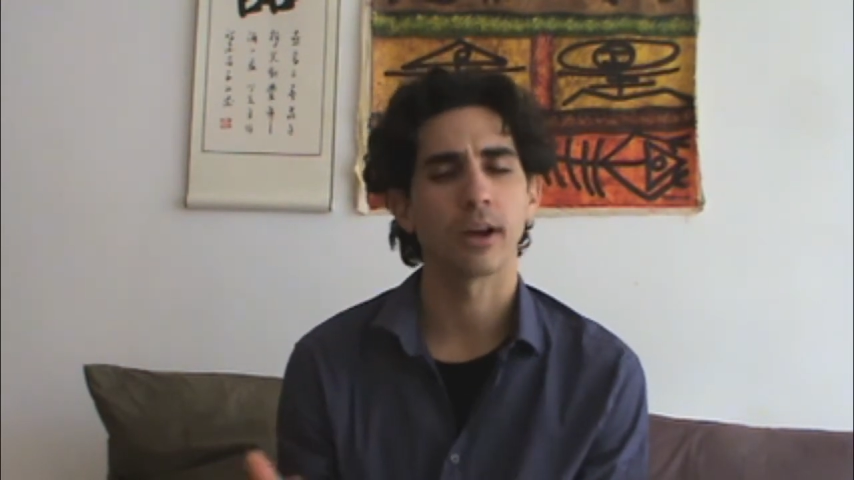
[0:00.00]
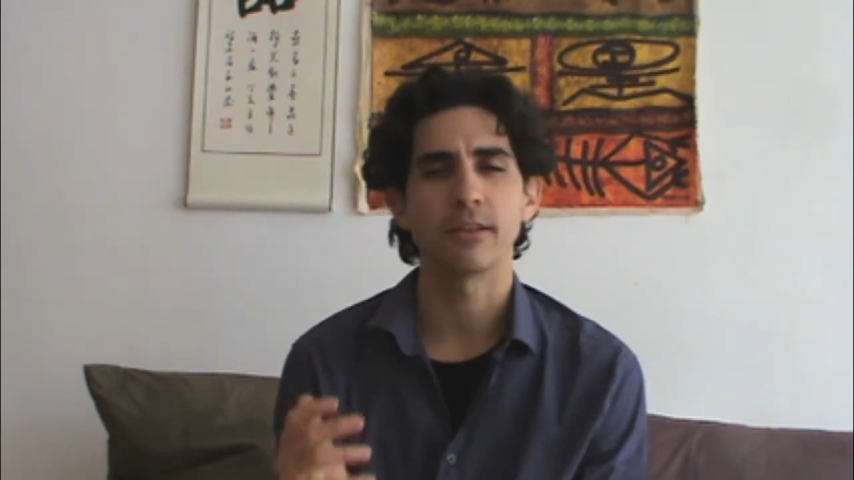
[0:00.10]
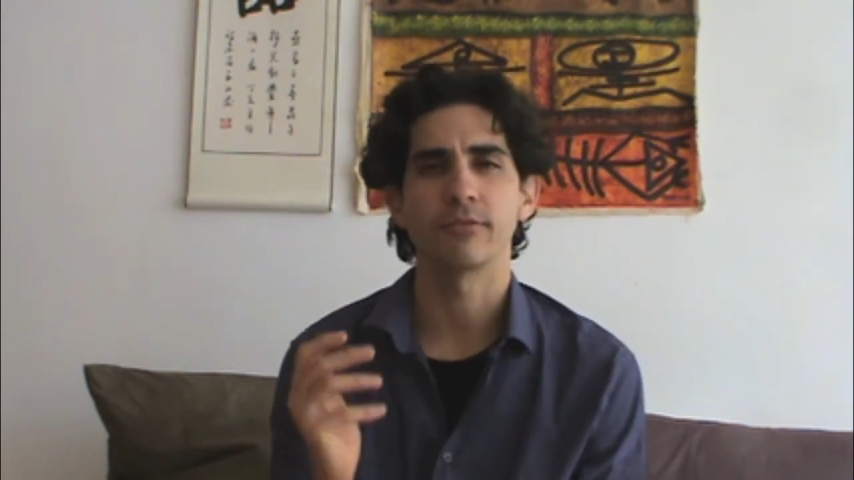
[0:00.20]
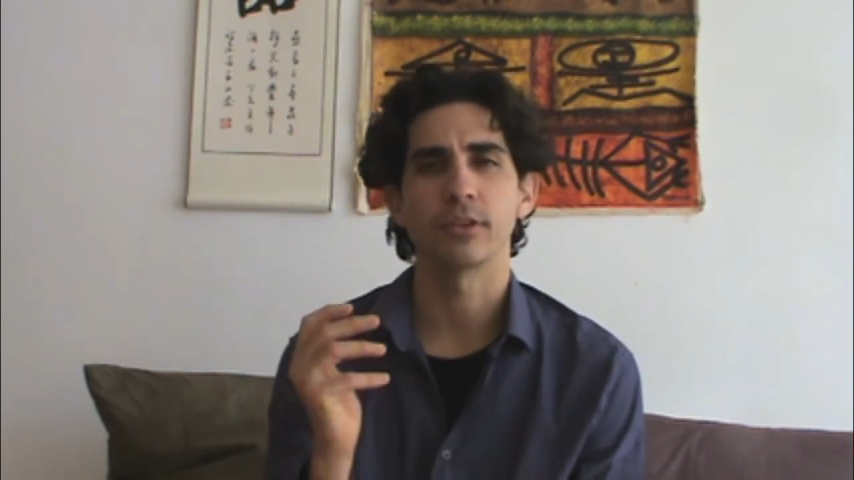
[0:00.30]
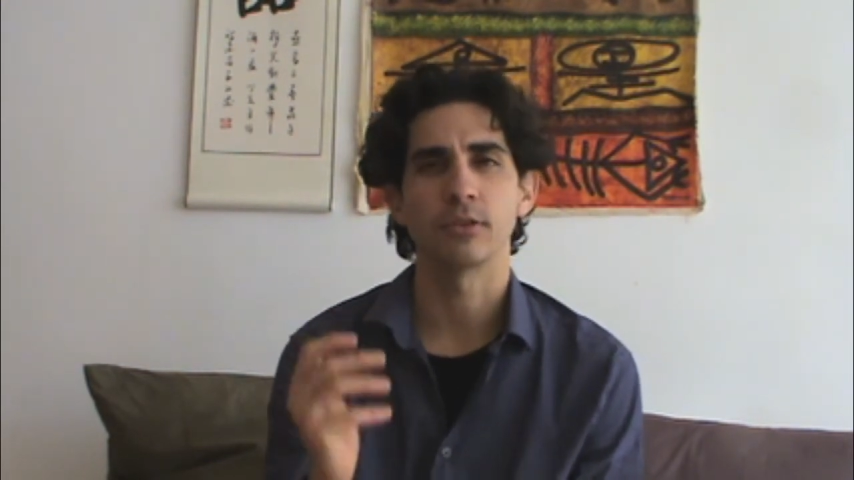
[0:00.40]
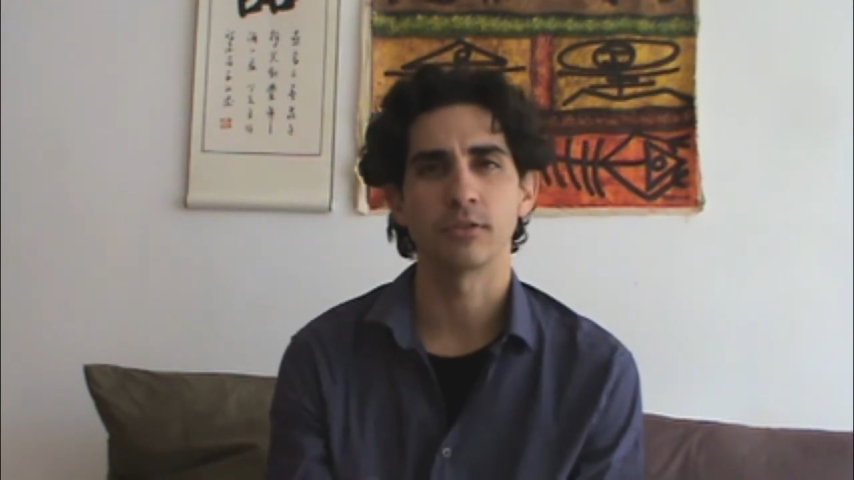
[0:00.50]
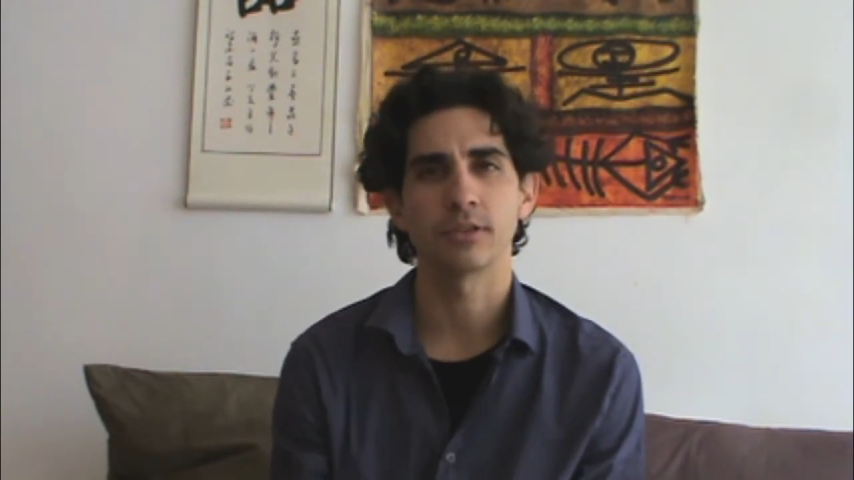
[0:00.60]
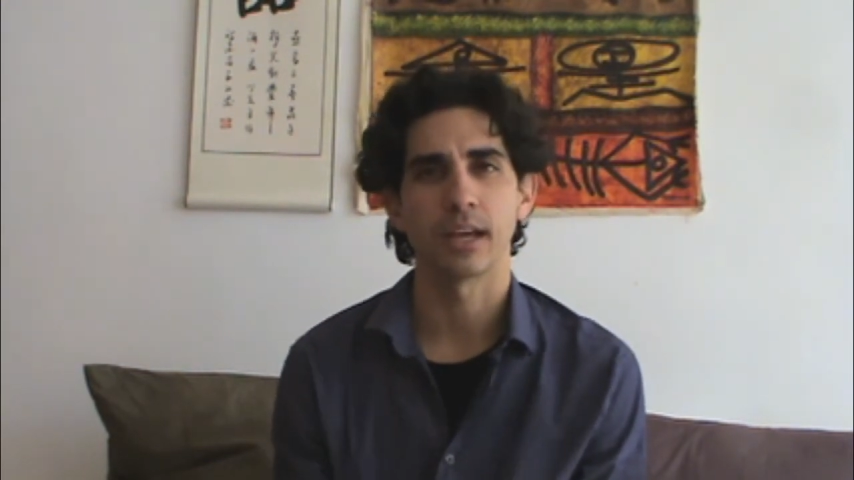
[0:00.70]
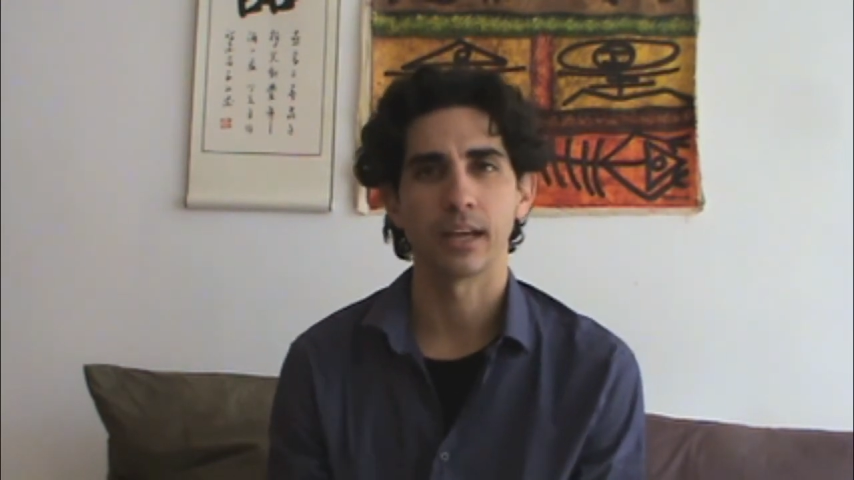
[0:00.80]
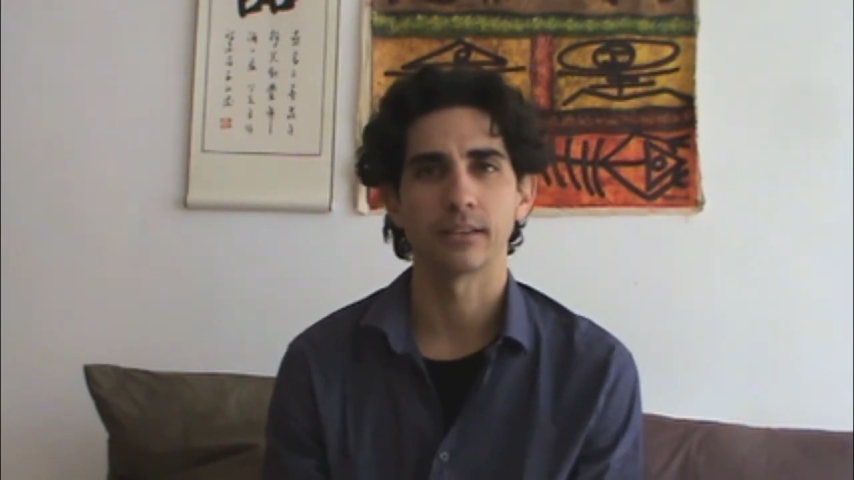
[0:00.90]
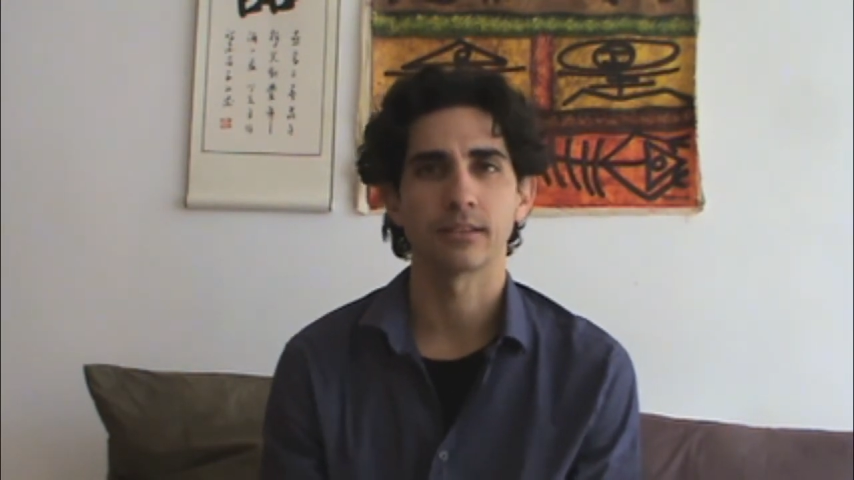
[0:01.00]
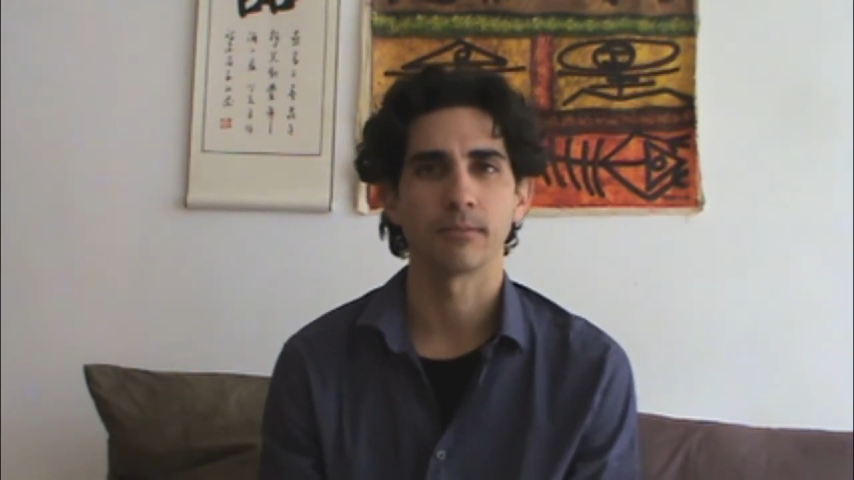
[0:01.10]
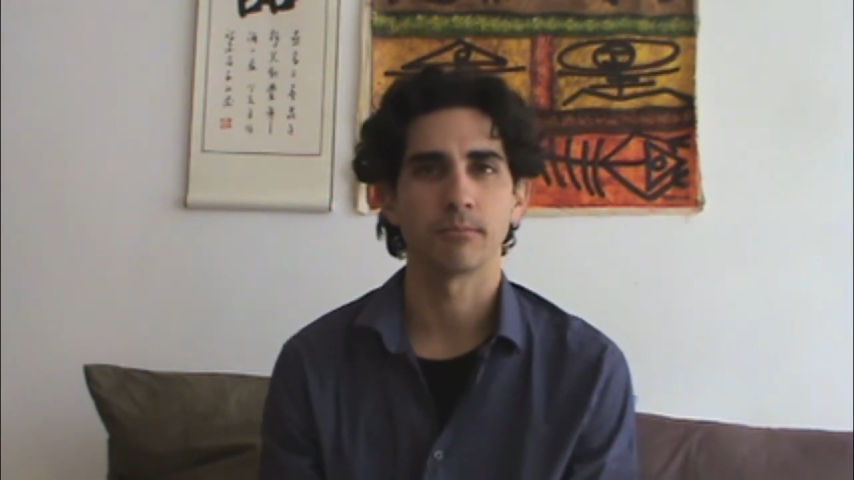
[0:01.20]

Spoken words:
some great views